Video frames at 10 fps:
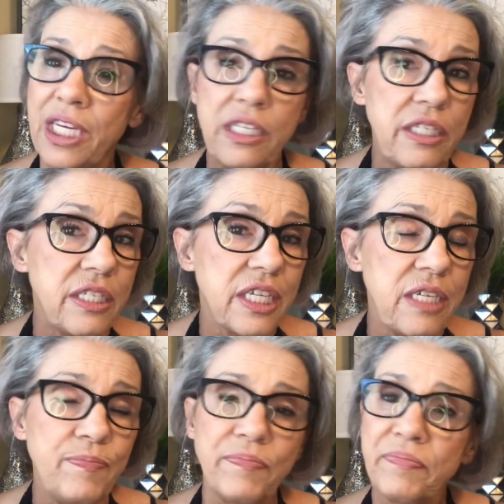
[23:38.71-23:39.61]

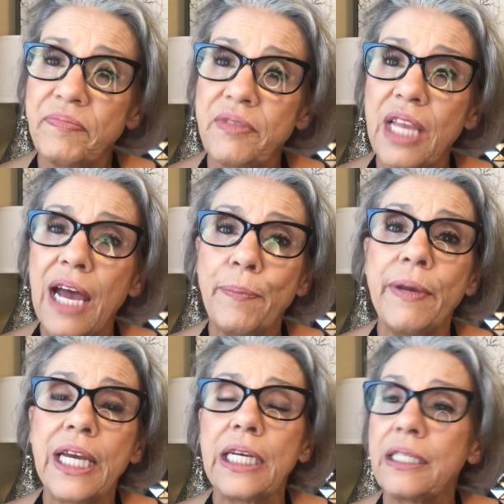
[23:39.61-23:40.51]
easy, I
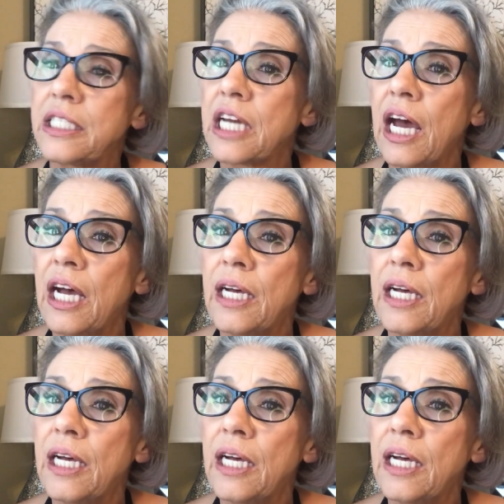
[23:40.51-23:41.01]
bet